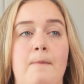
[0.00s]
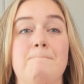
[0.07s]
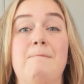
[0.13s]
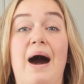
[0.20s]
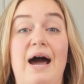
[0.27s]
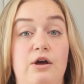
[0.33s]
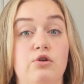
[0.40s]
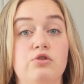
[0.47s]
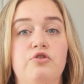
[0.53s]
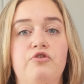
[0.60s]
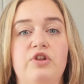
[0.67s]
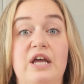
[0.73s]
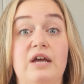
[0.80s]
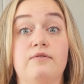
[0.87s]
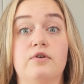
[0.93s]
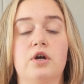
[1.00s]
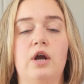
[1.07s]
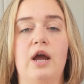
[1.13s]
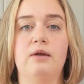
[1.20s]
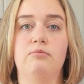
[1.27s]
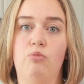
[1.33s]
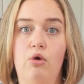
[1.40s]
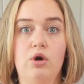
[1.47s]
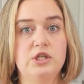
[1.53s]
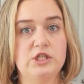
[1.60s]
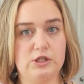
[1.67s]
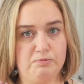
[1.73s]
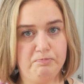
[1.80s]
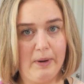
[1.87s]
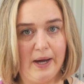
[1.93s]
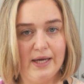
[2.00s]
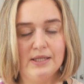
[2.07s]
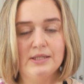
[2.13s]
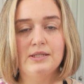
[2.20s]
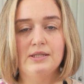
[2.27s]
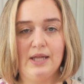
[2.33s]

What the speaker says: mild flavor and more spice,